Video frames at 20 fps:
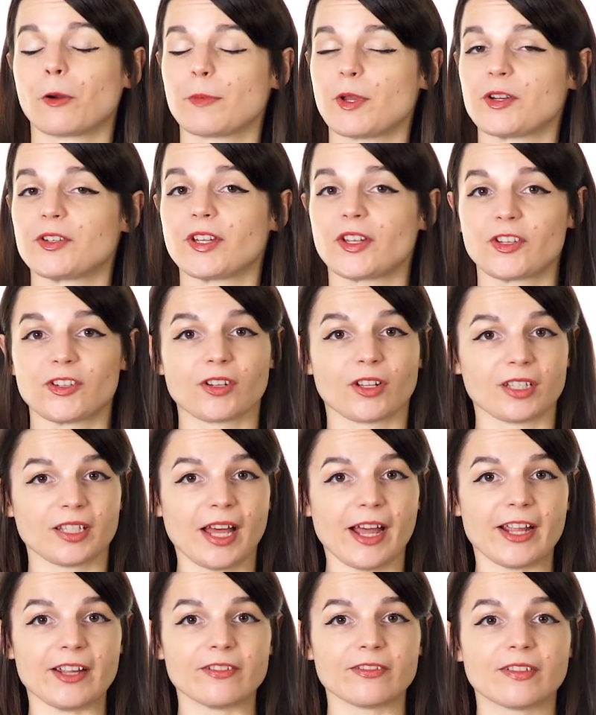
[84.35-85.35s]
your digital
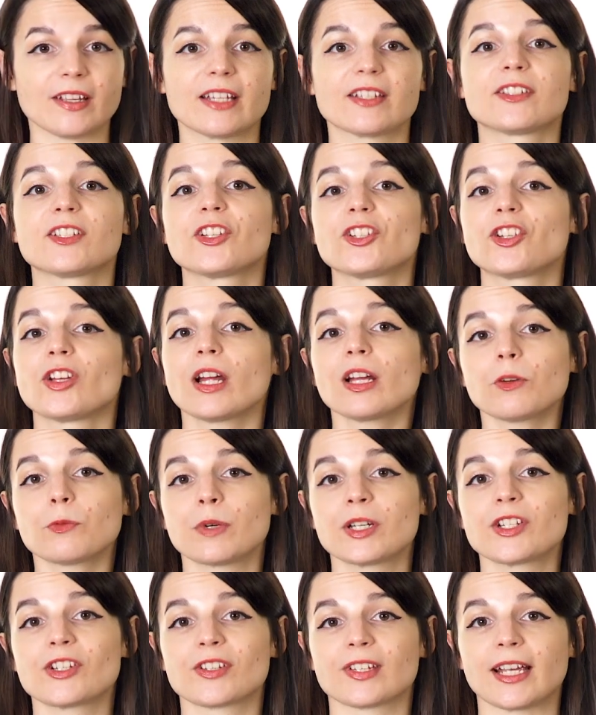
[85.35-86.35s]
life is to check
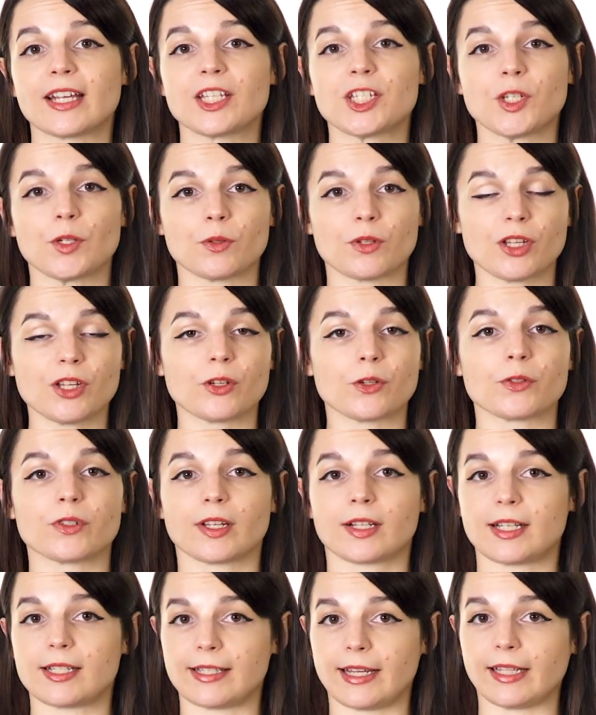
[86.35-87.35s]
which sites you use
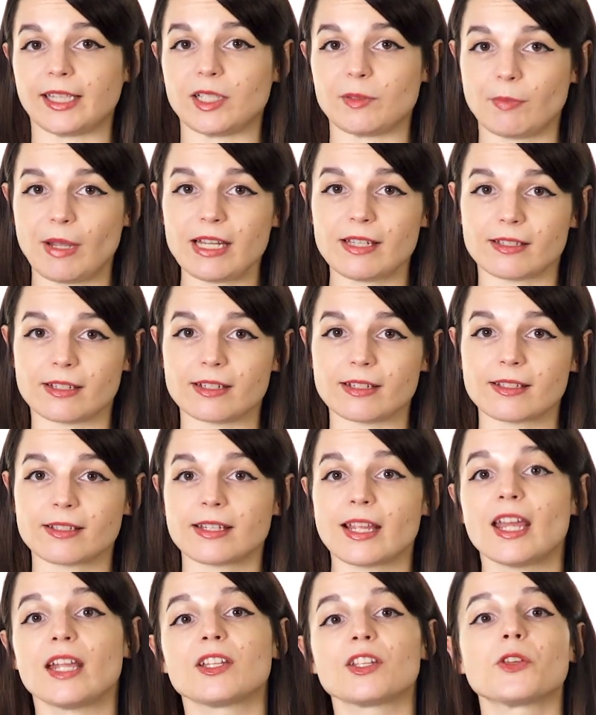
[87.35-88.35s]
on a daily basis
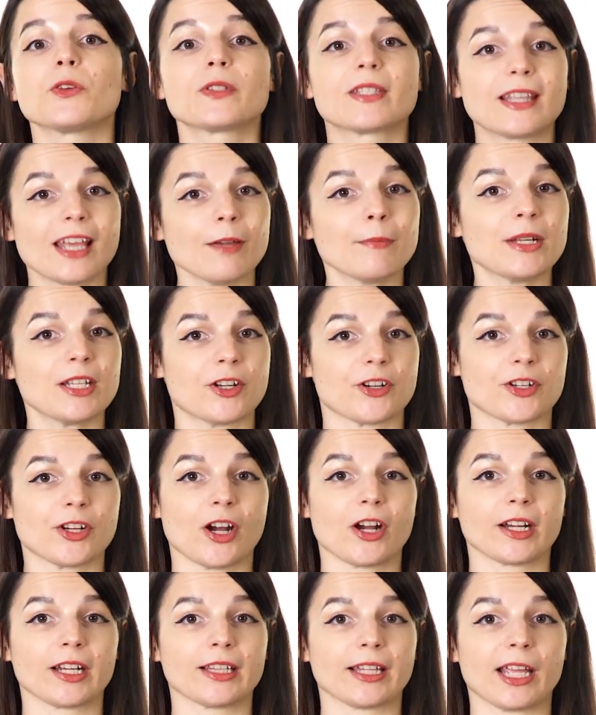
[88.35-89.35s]
and use them in your
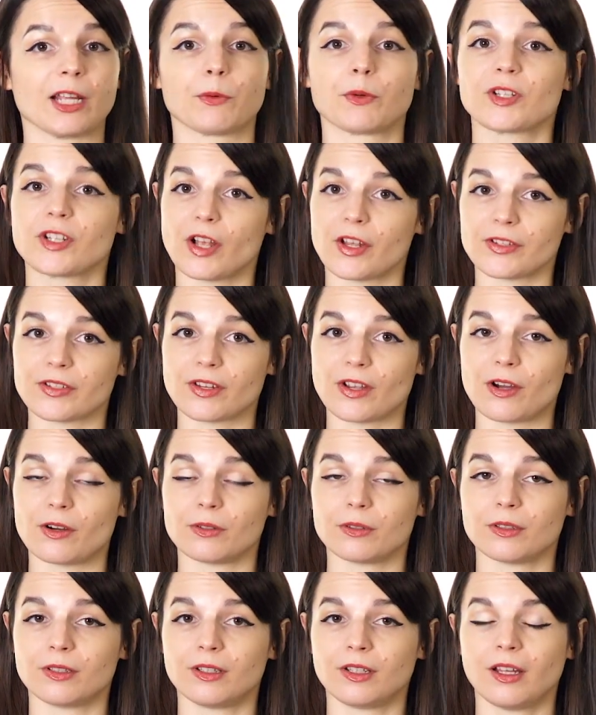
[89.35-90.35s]
target language also.
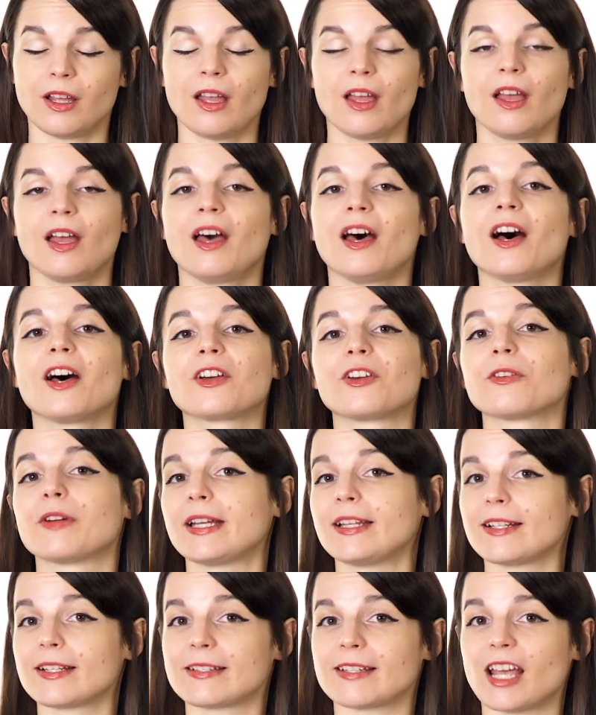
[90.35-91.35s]
A
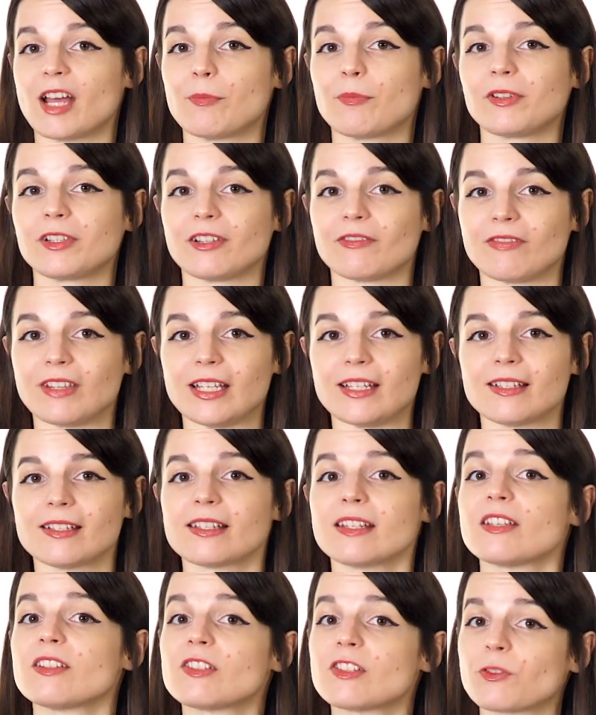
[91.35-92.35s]
great example of this
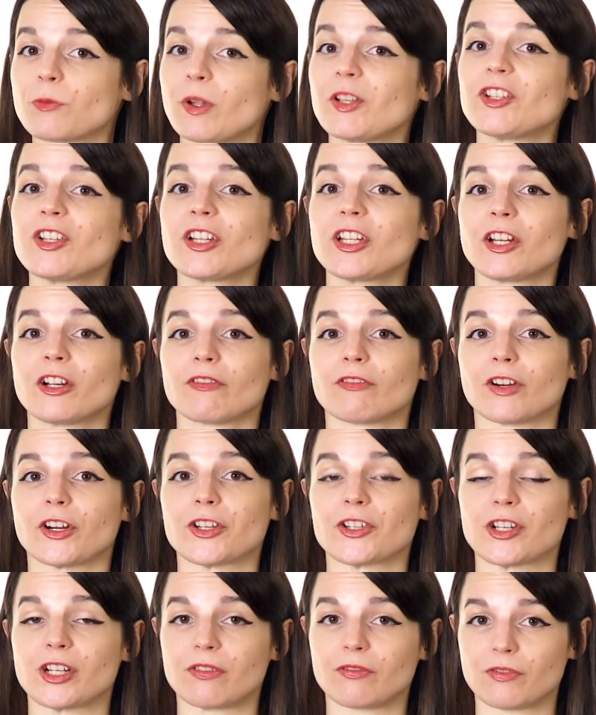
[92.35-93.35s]
is switching your
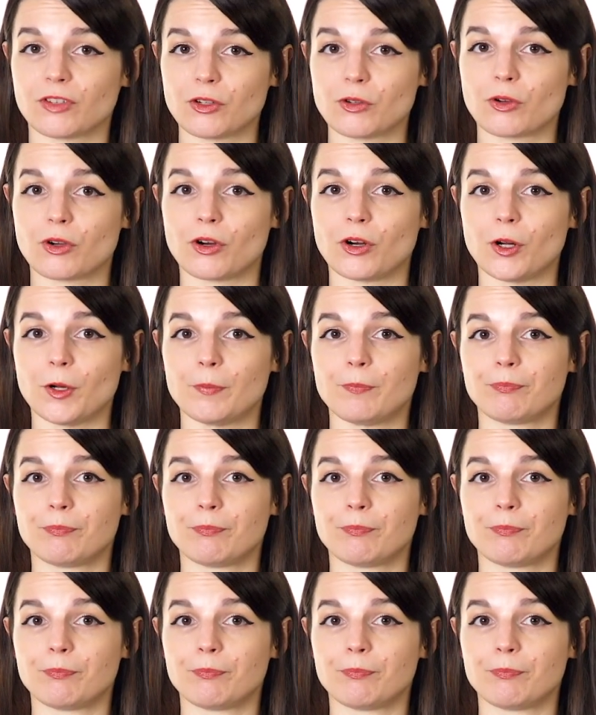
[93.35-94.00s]
version of Google.